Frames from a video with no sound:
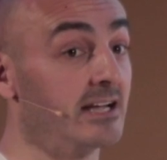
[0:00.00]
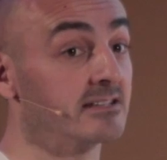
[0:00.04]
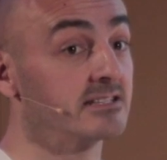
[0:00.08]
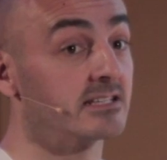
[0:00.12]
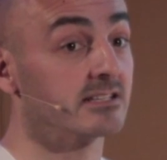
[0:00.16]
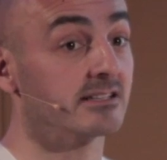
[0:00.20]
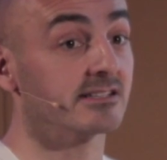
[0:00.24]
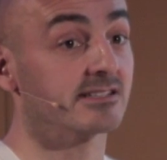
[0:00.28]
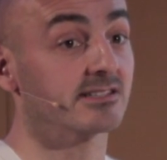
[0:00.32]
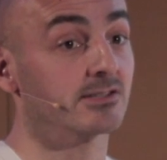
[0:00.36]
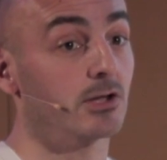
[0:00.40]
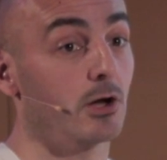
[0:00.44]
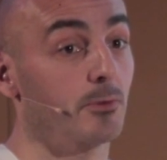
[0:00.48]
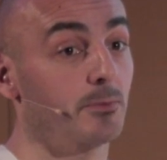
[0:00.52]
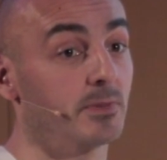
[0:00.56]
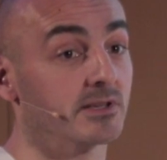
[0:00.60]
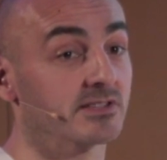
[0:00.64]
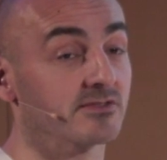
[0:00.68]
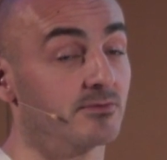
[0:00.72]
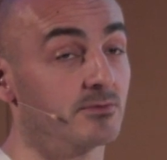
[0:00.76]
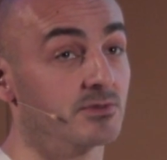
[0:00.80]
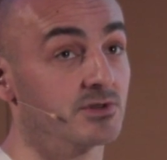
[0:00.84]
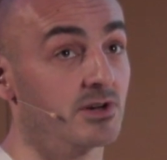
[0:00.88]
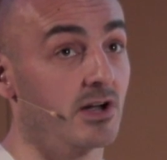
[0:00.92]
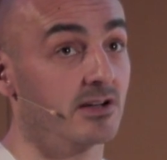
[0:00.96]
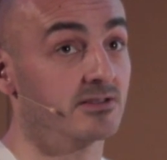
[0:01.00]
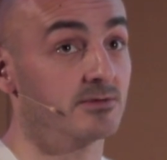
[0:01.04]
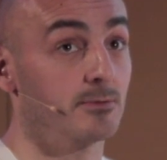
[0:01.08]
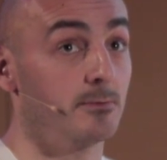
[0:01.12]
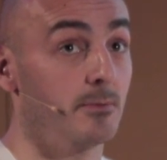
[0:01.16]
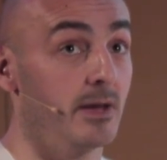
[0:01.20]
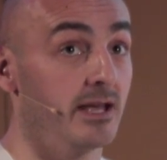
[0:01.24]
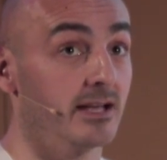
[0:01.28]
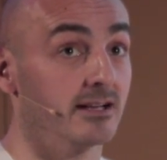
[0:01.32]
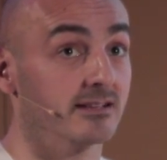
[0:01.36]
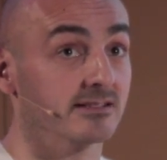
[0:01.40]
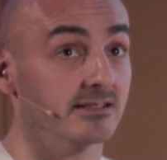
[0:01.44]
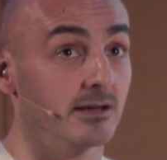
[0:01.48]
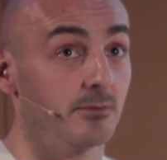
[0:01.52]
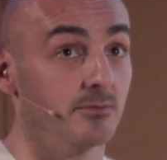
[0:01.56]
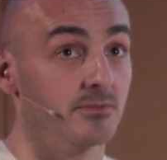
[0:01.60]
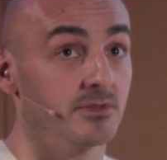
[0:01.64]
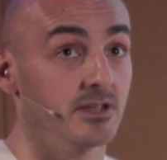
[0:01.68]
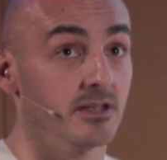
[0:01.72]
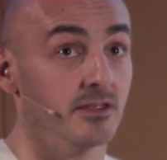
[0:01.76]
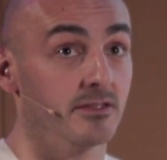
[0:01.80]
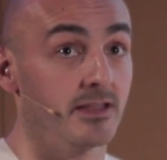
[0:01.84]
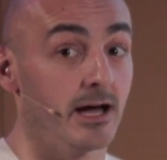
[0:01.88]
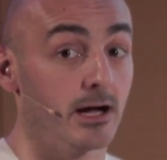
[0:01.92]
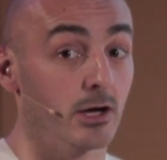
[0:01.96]
it didn't stop us from trying to make
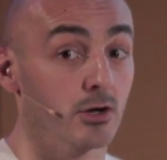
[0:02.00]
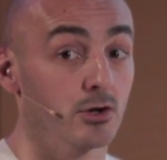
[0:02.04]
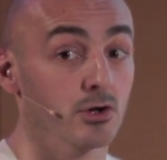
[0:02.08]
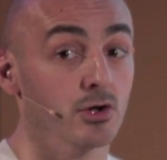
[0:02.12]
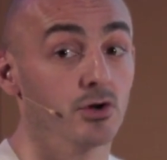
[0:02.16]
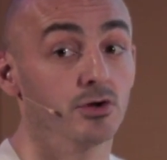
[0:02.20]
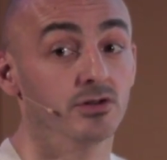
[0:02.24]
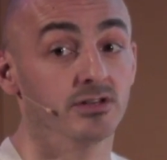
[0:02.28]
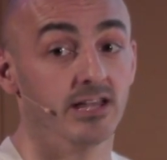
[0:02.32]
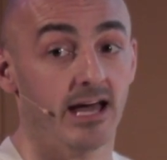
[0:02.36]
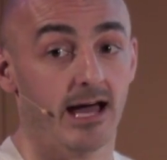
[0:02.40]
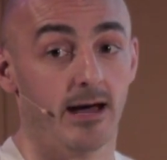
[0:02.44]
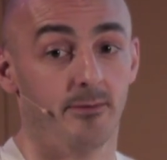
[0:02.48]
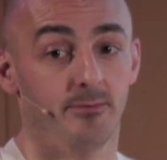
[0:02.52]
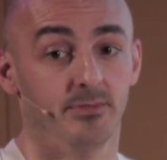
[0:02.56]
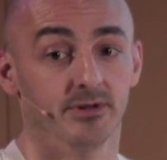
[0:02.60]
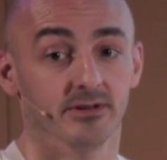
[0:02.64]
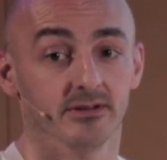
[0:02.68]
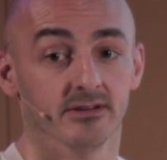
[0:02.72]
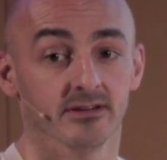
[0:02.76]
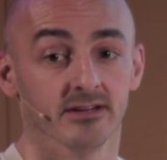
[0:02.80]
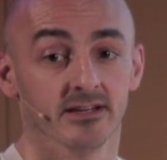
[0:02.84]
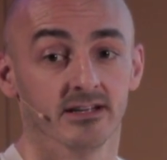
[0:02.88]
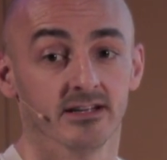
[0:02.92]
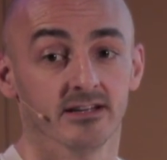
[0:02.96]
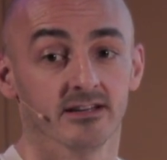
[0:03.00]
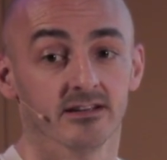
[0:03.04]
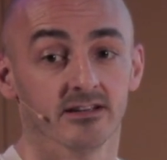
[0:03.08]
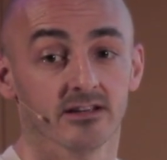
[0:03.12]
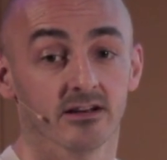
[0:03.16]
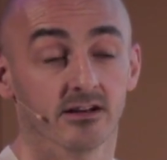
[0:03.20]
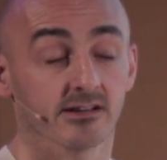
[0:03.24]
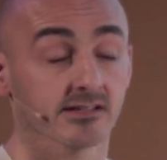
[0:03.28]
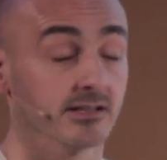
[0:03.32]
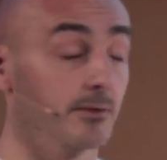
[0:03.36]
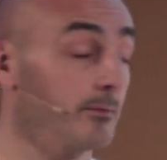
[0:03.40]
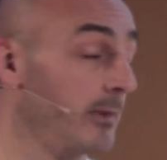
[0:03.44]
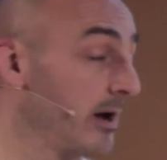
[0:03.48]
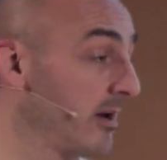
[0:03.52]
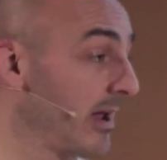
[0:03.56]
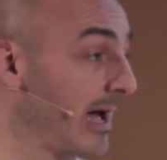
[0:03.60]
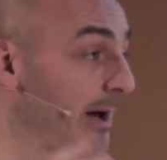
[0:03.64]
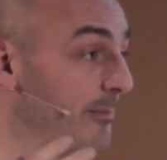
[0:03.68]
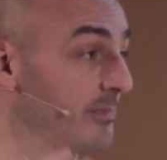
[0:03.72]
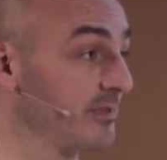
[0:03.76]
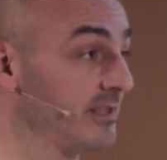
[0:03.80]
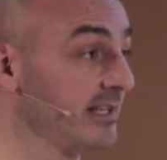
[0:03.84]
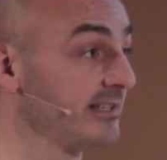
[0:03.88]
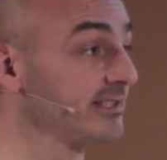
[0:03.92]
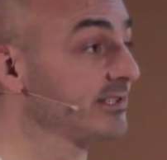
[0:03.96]
something that could happen. You know, so it might not
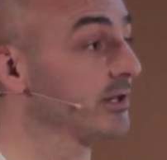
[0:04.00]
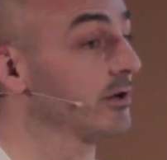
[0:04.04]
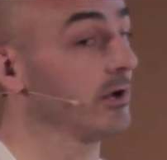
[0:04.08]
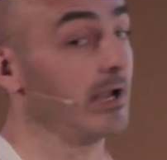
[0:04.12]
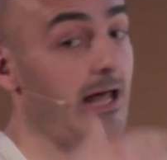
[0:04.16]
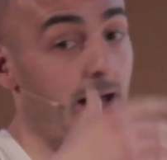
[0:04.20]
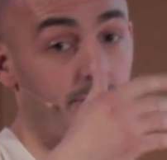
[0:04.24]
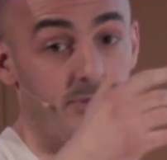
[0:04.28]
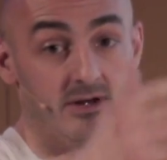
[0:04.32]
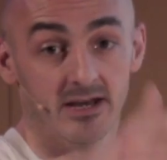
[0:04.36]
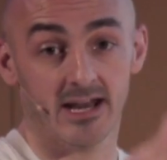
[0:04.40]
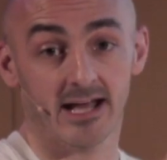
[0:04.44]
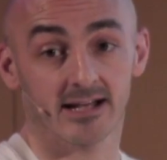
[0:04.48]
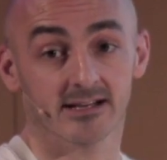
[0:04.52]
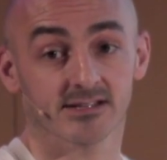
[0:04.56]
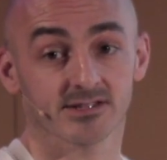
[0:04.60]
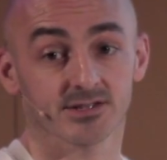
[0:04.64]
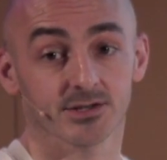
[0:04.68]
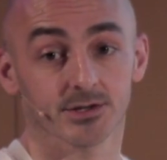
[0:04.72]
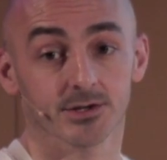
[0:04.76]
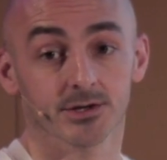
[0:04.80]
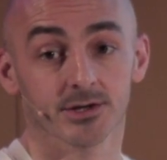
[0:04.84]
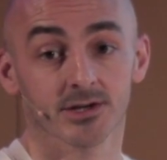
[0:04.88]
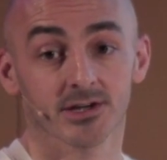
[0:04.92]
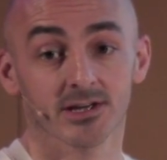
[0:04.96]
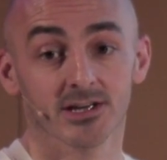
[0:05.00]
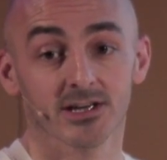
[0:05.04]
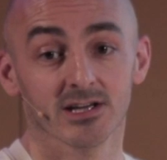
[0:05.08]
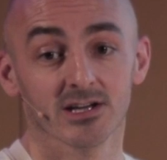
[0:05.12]
happen this year, it'll happen next year.